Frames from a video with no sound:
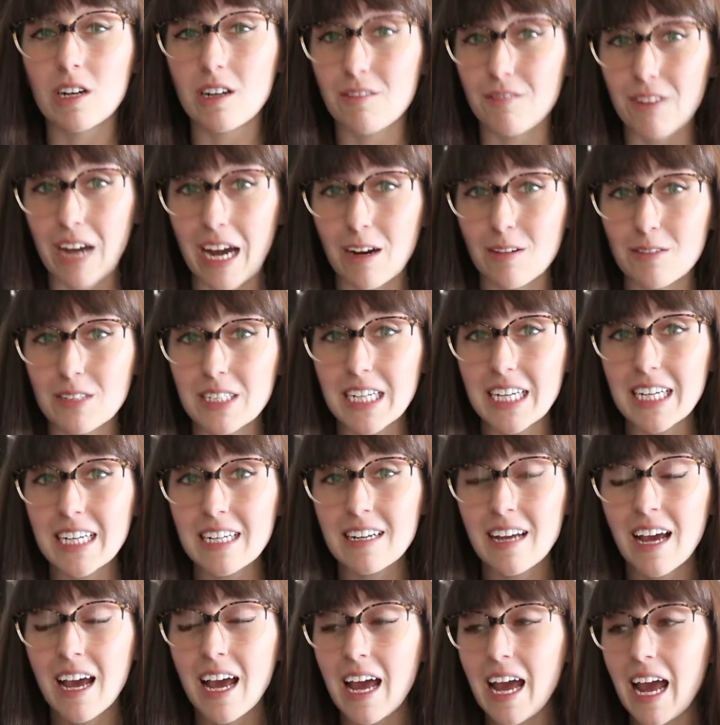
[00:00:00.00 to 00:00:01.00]
around it.
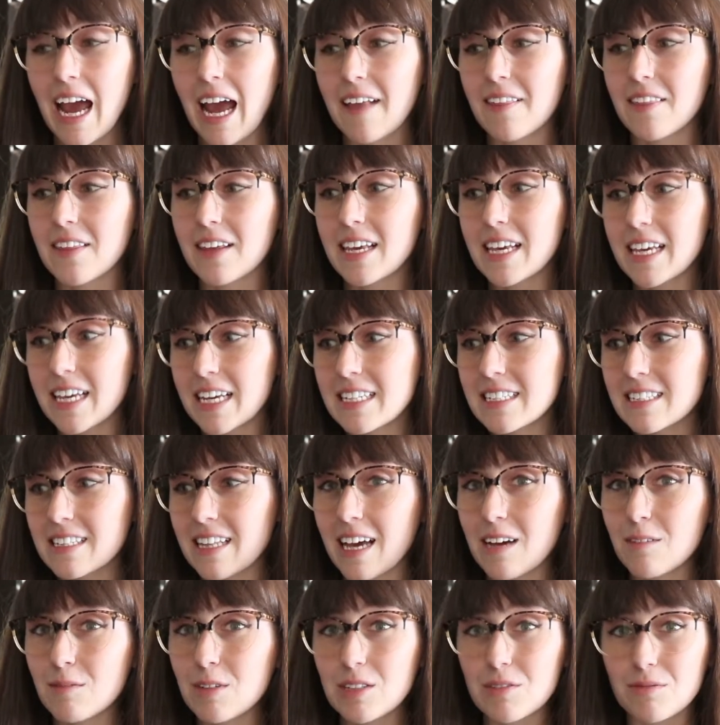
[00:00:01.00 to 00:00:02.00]
And the key to
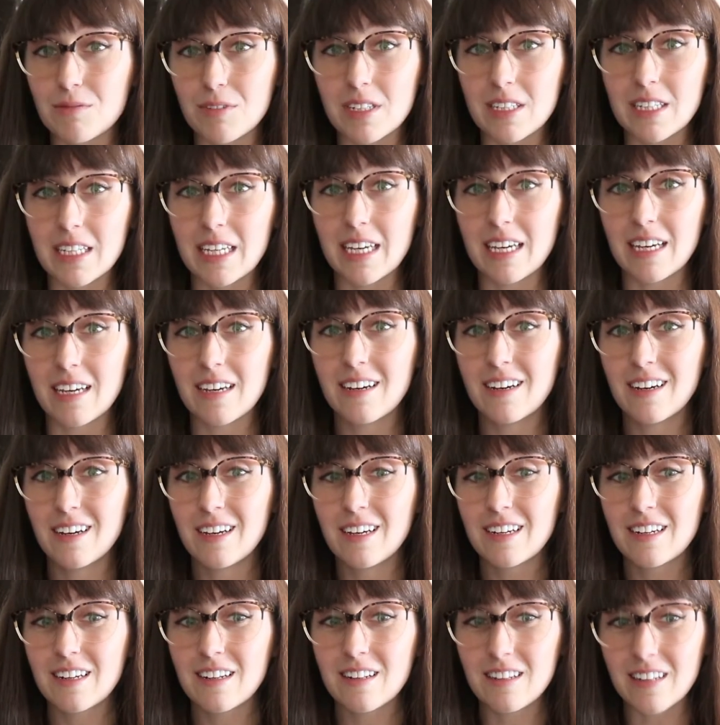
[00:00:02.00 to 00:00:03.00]
that was really
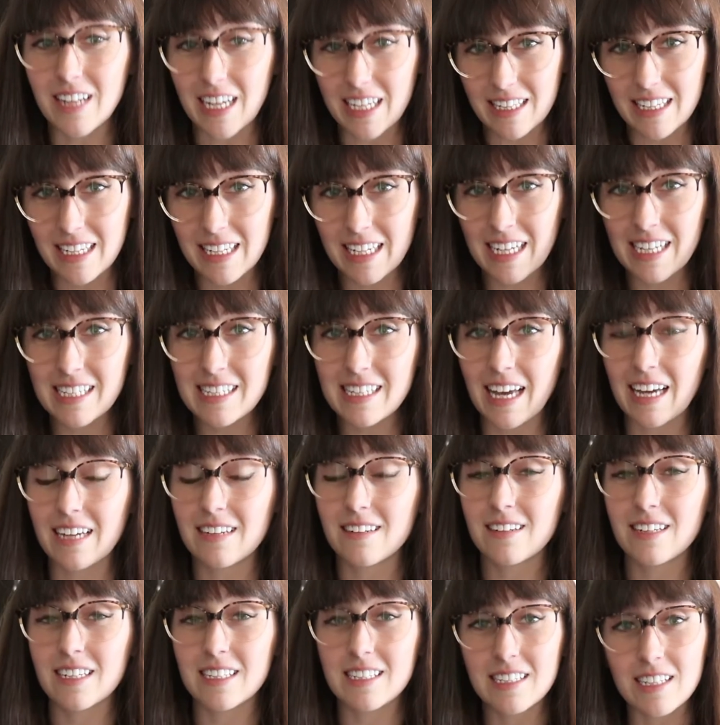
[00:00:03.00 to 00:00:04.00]
cleanliness
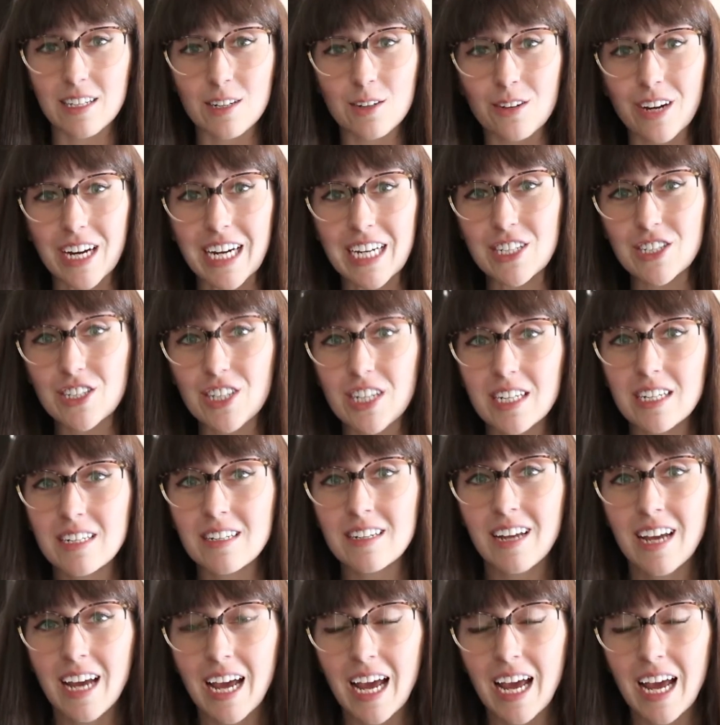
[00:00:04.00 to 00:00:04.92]
and consideration.